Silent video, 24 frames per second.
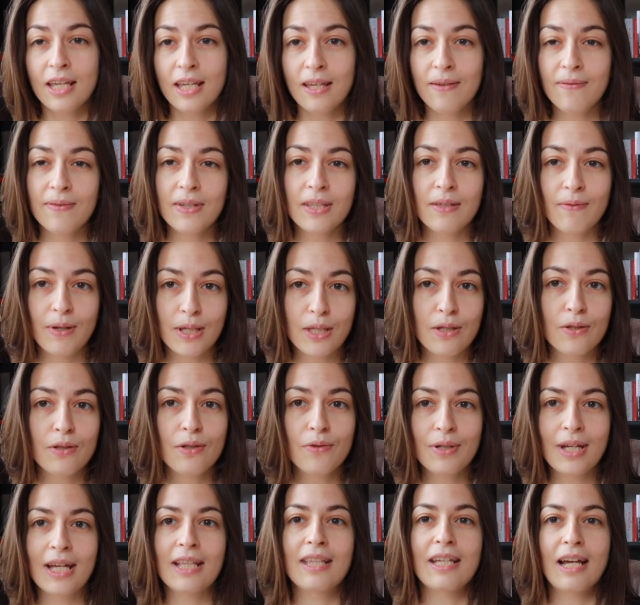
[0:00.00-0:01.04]
Even when you
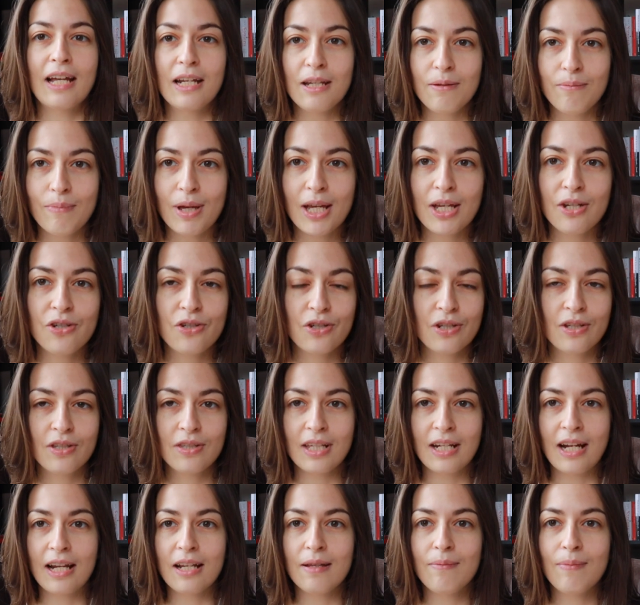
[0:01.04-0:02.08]
look at
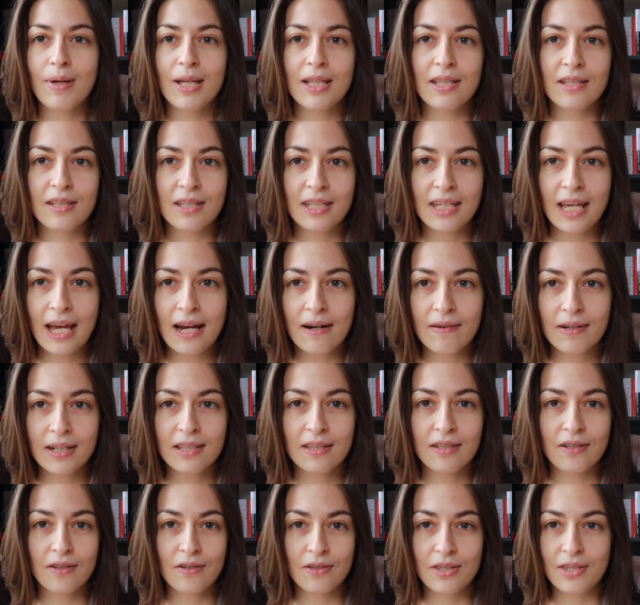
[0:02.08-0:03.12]
animations and animated
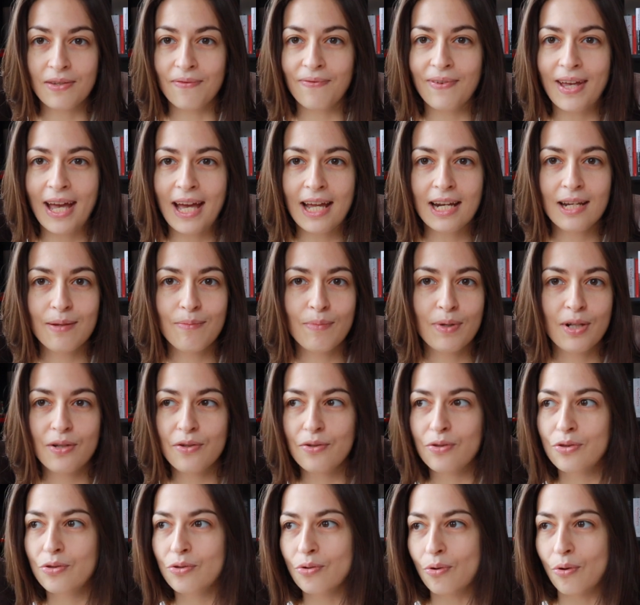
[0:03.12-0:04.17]
characters of
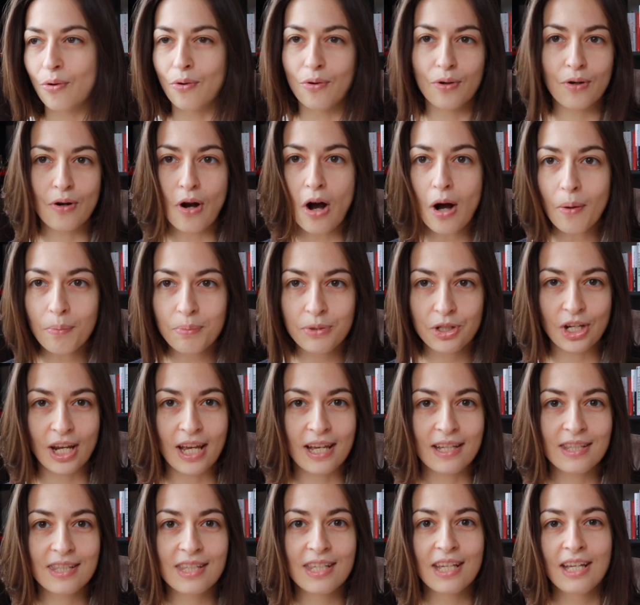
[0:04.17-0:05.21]
animals or
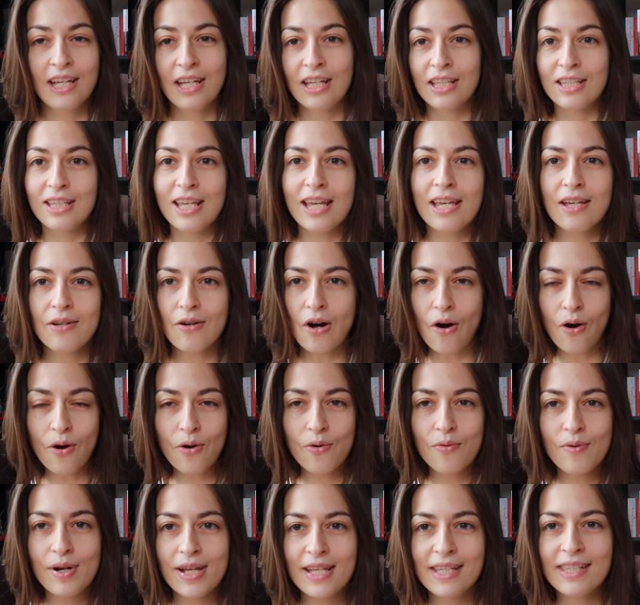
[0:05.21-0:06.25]
objects, they
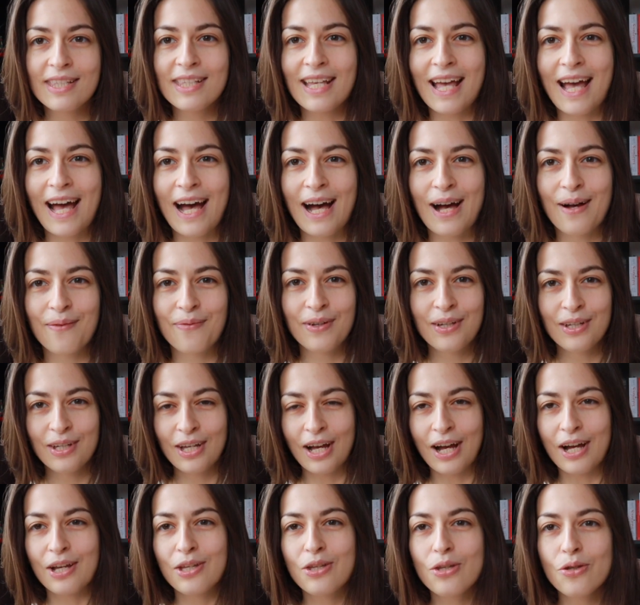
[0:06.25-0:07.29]
always have
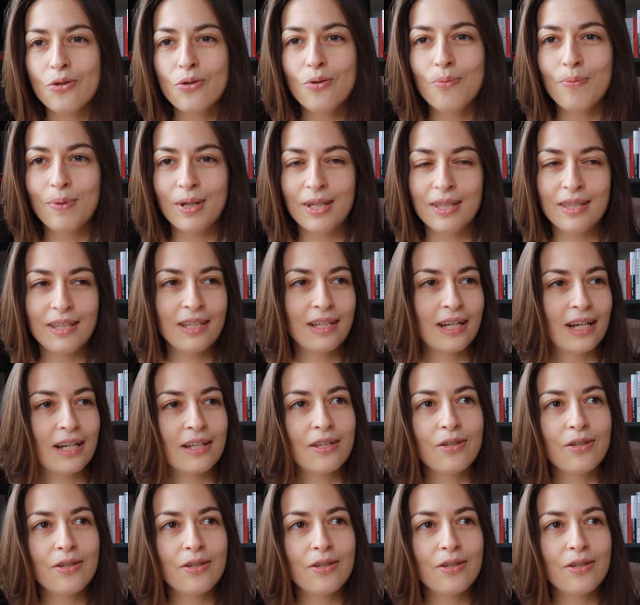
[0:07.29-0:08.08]
a human a